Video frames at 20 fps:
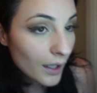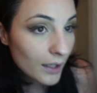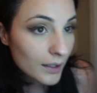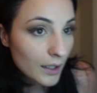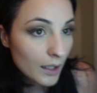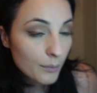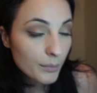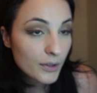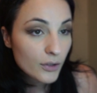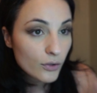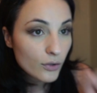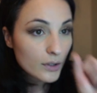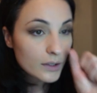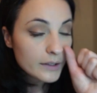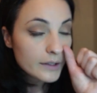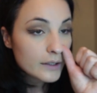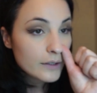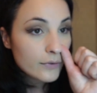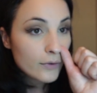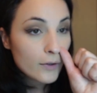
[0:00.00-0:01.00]
And I've been doing
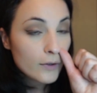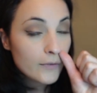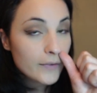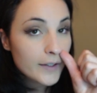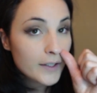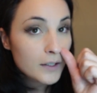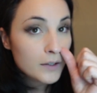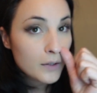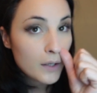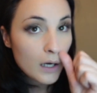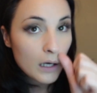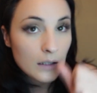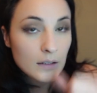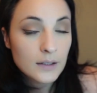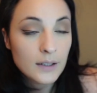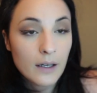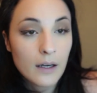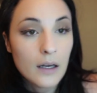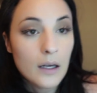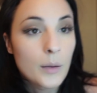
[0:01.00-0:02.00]
this for a very long
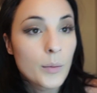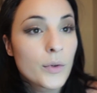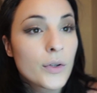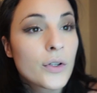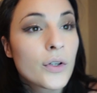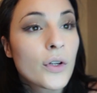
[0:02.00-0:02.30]
time,